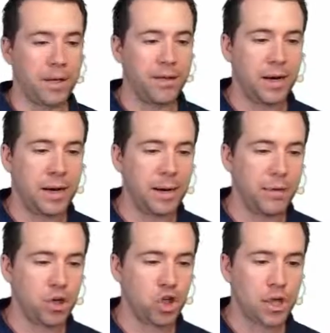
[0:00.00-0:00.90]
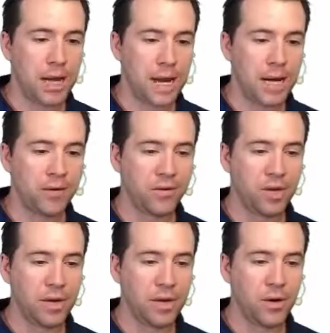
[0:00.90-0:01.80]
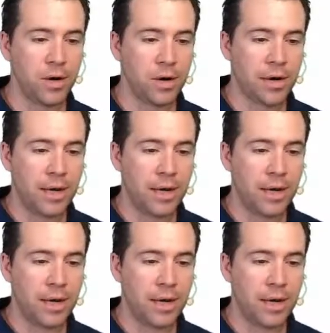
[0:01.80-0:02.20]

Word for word: language tags here